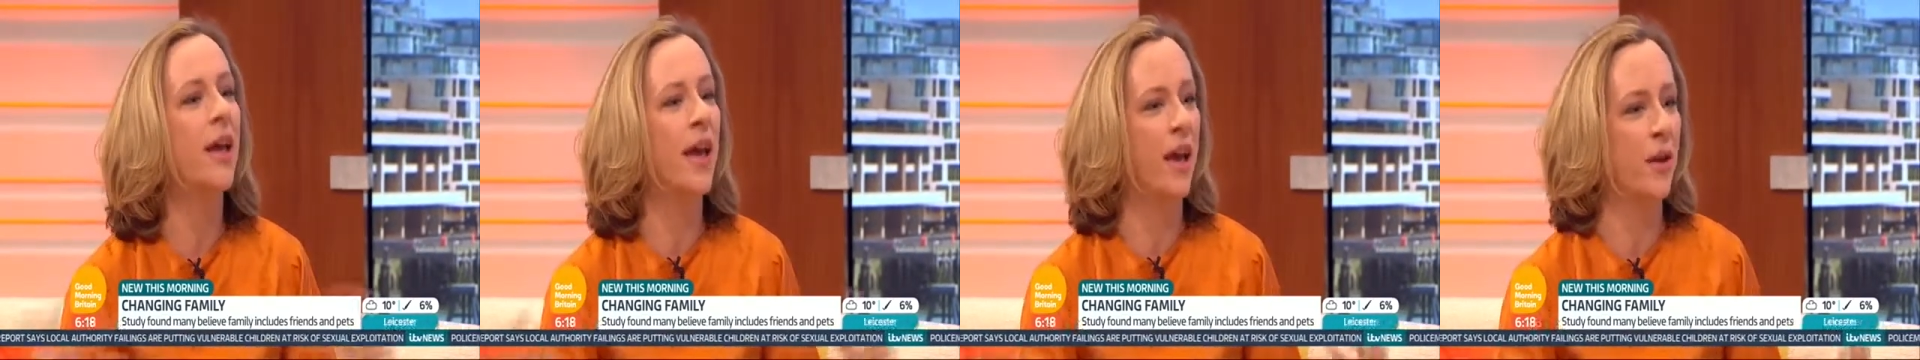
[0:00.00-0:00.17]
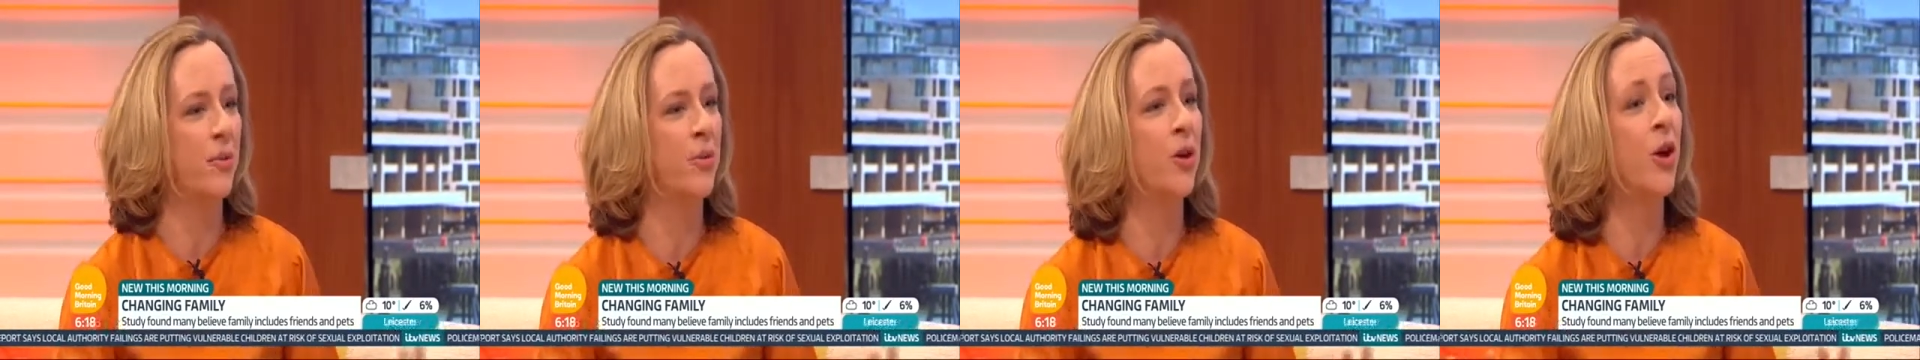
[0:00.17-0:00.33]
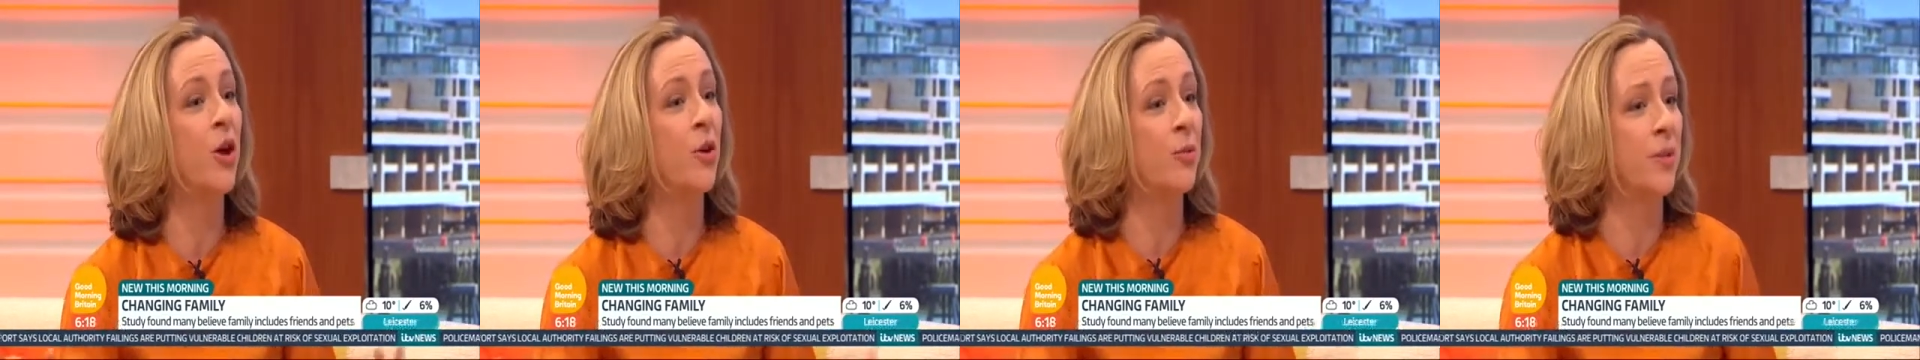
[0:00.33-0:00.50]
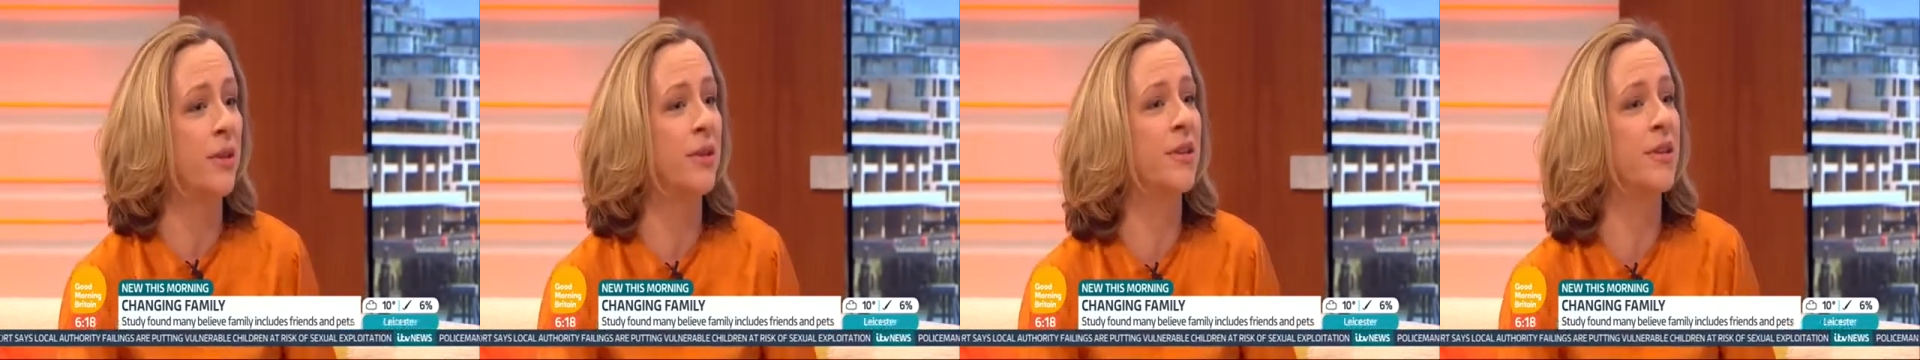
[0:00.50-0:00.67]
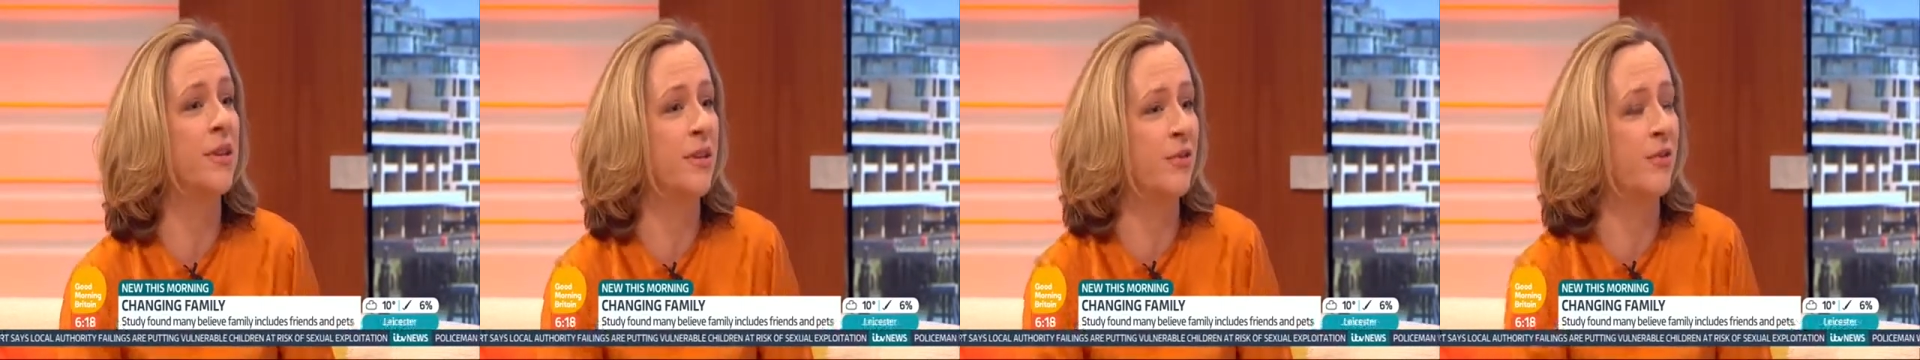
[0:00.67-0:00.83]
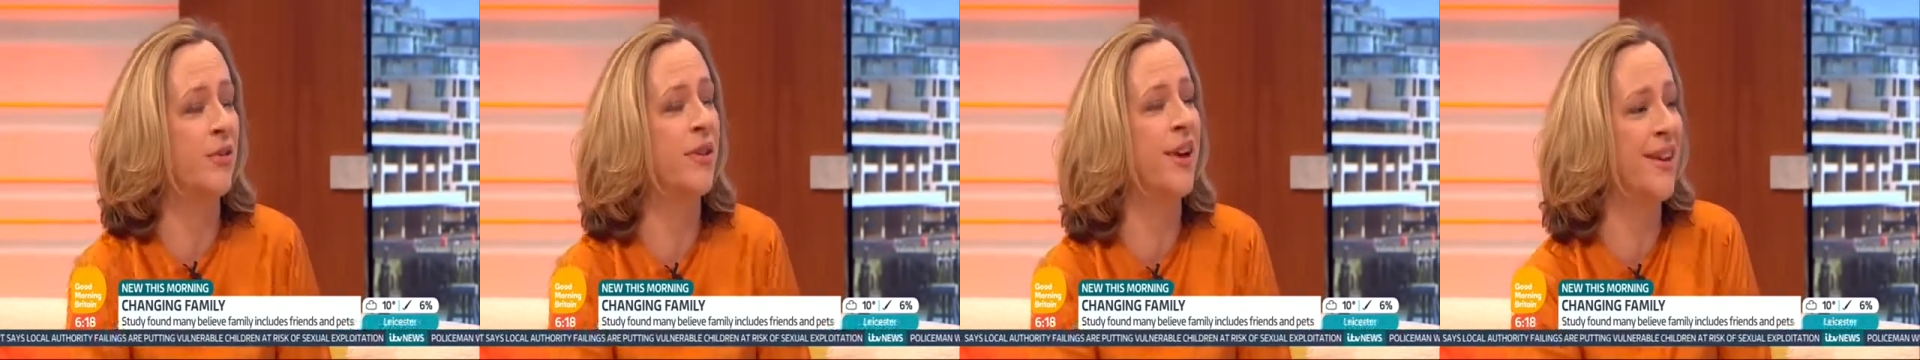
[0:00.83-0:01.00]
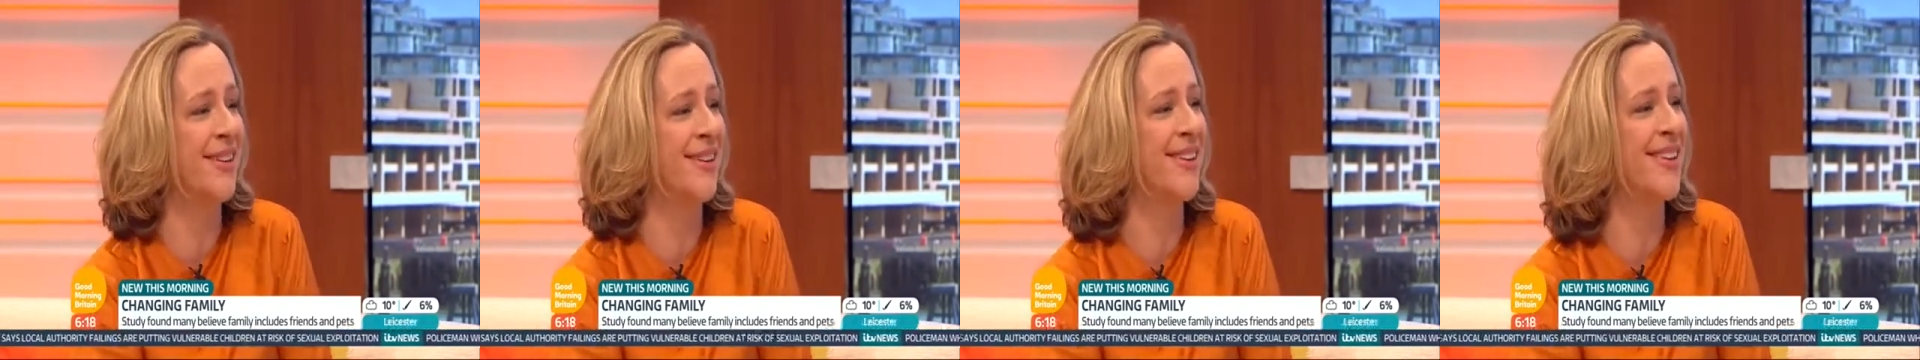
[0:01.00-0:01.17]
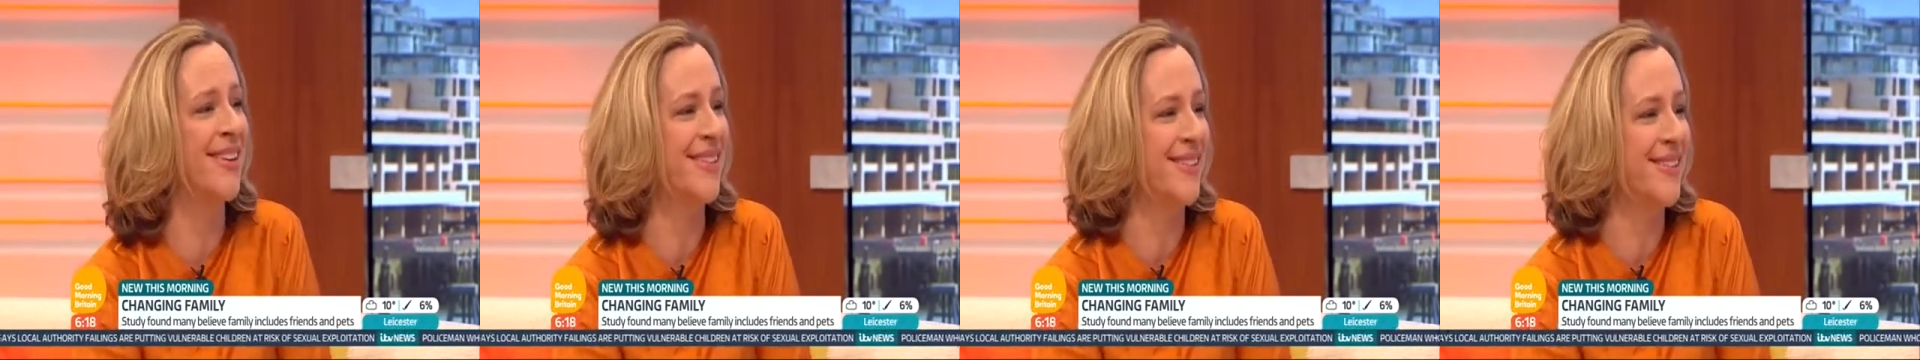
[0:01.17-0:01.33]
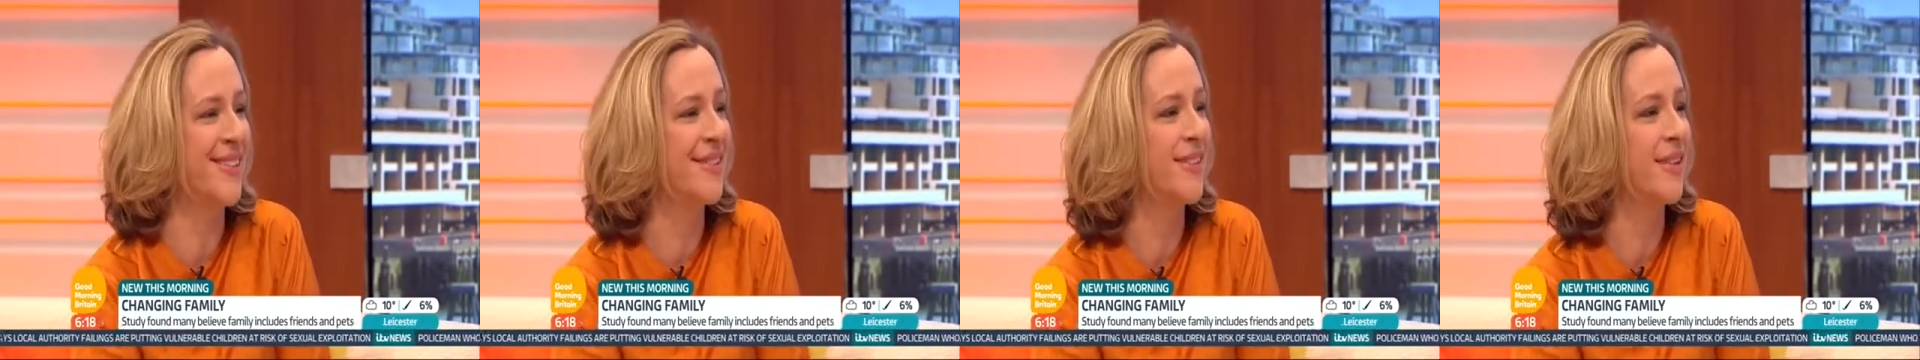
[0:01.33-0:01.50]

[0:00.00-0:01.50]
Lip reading: and be open to different ideas.